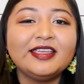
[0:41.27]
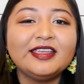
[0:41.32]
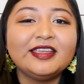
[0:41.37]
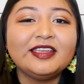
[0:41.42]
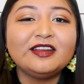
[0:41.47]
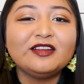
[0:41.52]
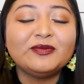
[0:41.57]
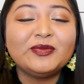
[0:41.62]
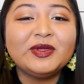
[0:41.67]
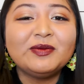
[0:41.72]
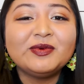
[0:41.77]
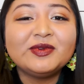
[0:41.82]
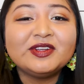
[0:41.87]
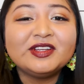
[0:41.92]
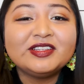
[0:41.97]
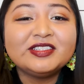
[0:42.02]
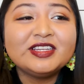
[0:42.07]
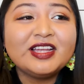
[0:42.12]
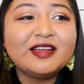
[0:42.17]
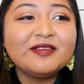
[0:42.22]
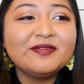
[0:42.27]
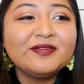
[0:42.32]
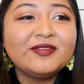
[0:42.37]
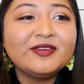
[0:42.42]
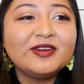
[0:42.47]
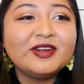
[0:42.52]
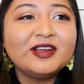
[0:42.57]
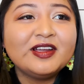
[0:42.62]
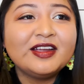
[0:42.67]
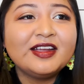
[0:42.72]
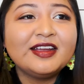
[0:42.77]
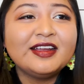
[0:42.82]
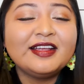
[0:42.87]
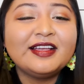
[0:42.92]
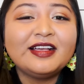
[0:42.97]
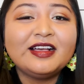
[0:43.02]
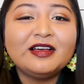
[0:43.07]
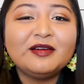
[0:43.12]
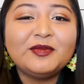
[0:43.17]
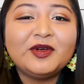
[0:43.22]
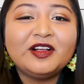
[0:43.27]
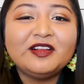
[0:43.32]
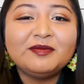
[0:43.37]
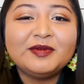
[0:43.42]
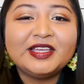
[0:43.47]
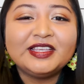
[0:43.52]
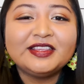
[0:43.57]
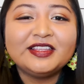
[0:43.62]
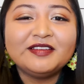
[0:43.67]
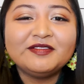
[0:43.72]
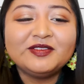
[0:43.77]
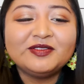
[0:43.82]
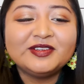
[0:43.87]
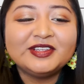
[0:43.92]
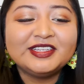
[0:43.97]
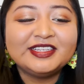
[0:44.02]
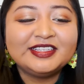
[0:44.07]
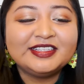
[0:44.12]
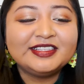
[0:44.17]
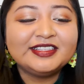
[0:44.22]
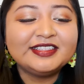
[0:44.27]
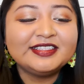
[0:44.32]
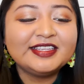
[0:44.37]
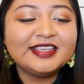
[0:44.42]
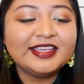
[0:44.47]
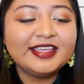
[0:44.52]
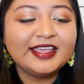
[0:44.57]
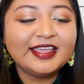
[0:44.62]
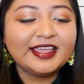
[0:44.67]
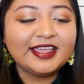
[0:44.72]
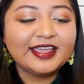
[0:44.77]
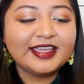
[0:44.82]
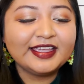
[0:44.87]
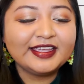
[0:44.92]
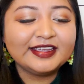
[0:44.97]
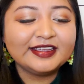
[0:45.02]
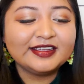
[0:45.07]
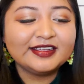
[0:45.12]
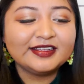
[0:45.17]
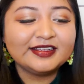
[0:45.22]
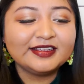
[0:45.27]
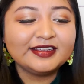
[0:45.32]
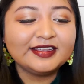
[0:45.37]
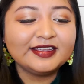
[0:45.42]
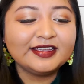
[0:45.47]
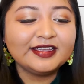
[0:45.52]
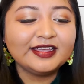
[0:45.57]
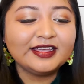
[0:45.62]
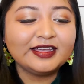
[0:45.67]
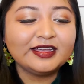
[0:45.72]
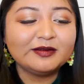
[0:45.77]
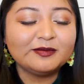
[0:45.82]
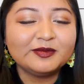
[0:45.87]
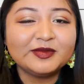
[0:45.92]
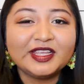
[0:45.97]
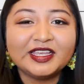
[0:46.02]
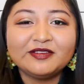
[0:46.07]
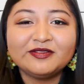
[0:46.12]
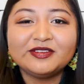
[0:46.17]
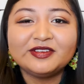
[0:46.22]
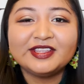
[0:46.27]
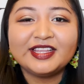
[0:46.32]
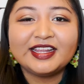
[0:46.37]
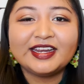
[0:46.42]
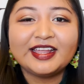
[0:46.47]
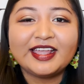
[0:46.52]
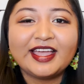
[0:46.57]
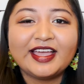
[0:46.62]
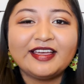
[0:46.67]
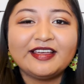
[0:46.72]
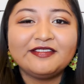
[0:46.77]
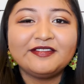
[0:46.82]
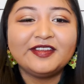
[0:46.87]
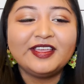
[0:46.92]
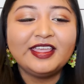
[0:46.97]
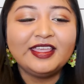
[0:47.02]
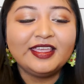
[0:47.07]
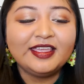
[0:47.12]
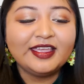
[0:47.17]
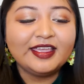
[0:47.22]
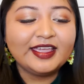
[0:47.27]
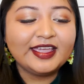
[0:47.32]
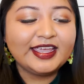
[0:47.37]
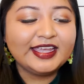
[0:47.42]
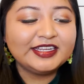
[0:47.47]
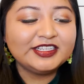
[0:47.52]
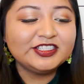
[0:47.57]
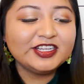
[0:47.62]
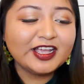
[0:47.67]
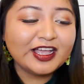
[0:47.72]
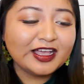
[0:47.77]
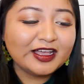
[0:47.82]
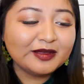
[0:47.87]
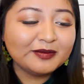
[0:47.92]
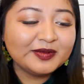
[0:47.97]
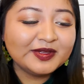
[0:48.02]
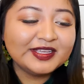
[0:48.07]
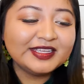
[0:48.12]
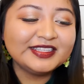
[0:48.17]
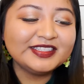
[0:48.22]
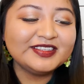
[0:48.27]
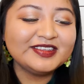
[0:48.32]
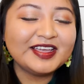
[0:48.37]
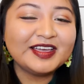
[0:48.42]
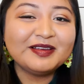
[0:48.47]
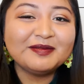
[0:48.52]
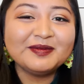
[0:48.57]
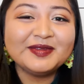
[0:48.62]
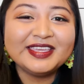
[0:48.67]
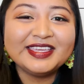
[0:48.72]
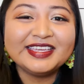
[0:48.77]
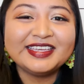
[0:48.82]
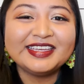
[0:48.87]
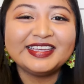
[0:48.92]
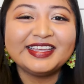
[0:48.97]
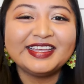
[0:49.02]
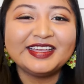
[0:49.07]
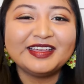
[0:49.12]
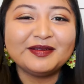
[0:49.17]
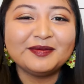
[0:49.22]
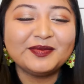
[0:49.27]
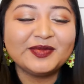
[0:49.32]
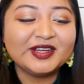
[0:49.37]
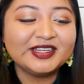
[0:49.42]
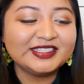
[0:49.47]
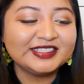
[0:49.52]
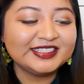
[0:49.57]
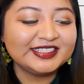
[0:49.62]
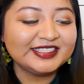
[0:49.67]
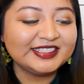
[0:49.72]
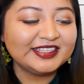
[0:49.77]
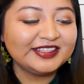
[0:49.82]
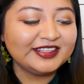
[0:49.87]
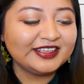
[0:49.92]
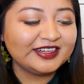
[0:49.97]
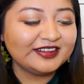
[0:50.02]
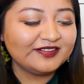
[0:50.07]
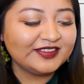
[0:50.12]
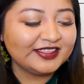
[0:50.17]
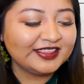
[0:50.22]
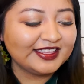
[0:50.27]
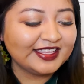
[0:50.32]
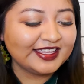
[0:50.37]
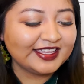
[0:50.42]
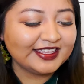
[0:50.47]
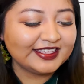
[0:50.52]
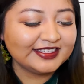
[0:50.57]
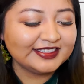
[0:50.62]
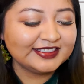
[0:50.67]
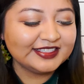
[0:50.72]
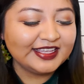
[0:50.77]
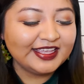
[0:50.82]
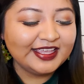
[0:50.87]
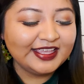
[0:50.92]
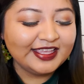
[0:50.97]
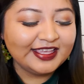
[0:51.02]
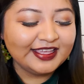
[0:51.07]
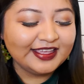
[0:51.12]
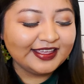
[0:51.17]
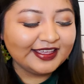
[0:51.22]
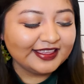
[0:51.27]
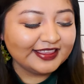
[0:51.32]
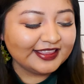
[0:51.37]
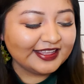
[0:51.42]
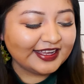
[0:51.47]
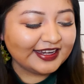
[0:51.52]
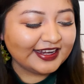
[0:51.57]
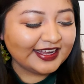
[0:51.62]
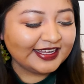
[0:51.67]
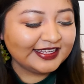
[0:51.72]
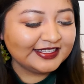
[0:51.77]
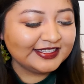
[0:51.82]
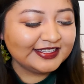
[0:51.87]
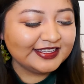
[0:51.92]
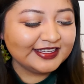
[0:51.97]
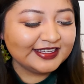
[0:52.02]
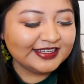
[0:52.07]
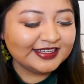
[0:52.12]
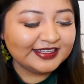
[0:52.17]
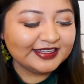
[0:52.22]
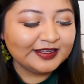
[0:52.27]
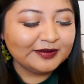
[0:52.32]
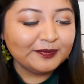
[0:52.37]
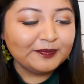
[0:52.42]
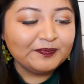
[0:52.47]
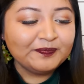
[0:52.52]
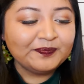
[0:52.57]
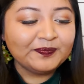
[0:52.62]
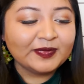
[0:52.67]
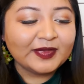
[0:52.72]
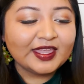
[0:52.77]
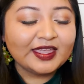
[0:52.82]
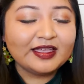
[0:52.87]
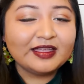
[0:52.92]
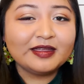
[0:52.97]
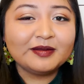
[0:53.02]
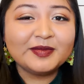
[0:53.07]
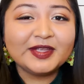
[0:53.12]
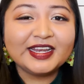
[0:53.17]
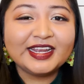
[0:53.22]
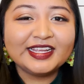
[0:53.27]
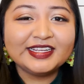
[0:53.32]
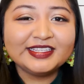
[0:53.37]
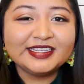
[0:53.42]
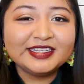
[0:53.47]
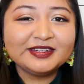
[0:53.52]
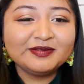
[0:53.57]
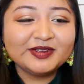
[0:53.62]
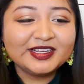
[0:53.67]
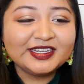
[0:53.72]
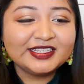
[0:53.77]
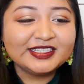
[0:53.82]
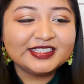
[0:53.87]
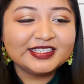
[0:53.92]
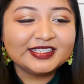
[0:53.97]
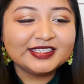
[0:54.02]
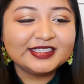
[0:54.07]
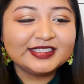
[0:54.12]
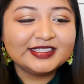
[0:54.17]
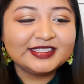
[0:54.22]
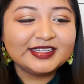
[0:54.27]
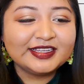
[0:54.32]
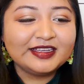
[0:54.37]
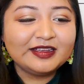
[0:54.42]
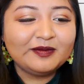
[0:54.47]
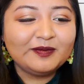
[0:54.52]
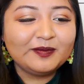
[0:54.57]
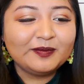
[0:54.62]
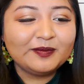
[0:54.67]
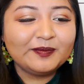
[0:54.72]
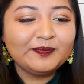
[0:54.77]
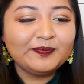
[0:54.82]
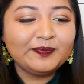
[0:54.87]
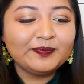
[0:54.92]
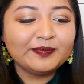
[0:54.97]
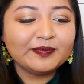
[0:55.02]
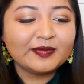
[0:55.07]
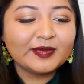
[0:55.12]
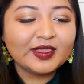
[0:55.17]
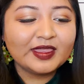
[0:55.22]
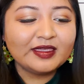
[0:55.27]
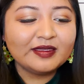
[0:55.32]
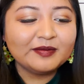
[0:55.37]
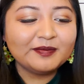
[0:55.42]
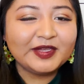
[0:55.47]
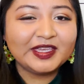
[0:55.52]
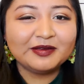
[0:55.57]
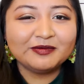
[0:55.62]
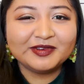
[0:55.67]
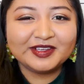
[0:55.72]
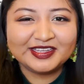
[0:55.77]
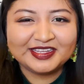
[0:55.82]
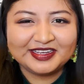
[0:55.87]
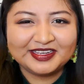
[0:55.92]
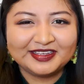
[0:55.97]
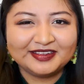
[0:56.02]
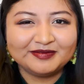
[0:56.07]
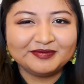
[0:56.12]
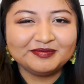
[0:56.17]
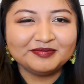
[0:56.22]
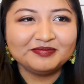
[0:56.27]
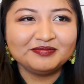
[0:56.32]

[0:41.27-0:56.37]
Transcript: you know people to shop for, um, all of my loved ones and I'm thankful that I have a job to help me um, purchase a lot of the things that I did um, and I did want to just um, make one